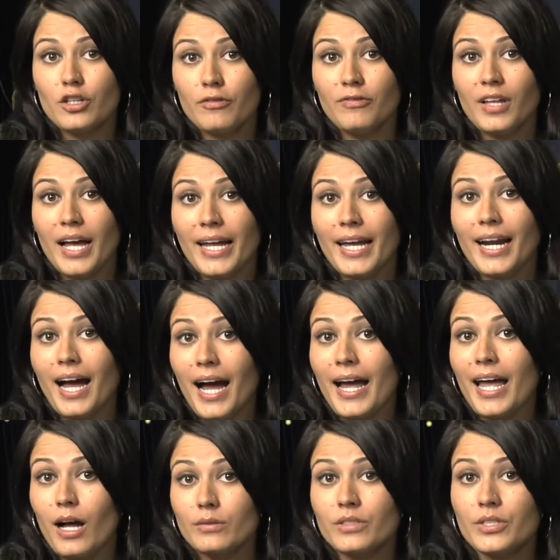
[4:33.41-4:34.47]
are flying at
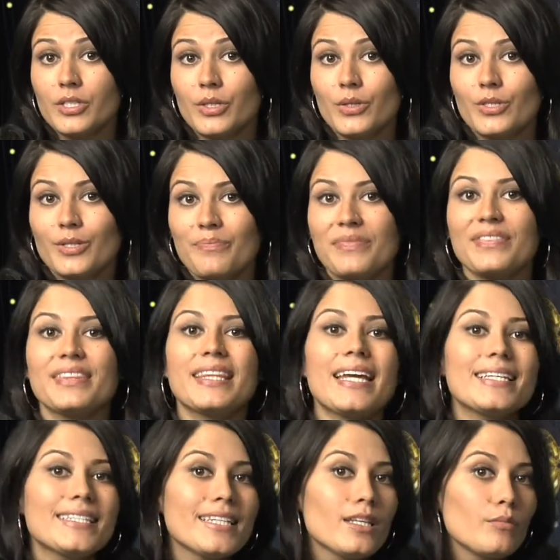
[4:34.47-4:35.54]
high altitudes,
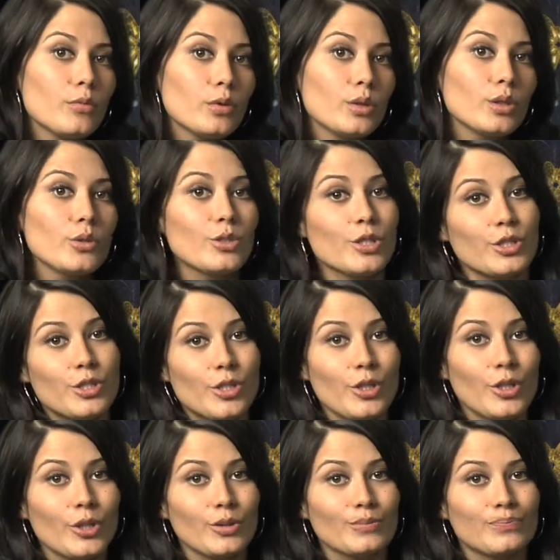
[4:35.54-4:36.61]
they see the moon illusion too.